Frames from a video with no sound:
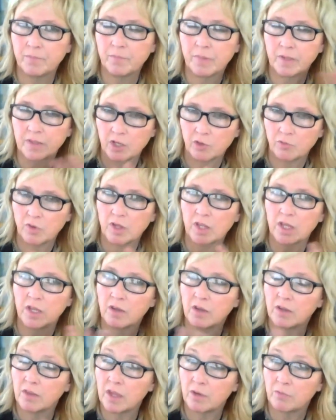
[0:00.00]
but they really
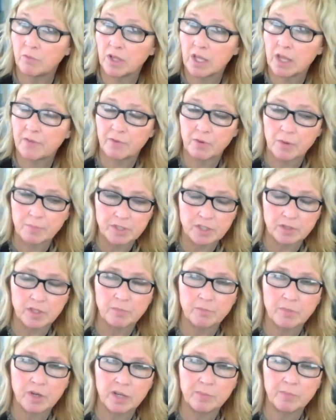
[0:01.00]
have a
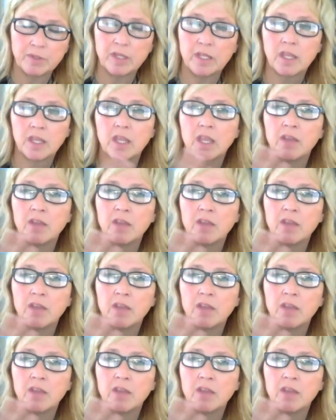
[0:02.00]
reptilian body, but they can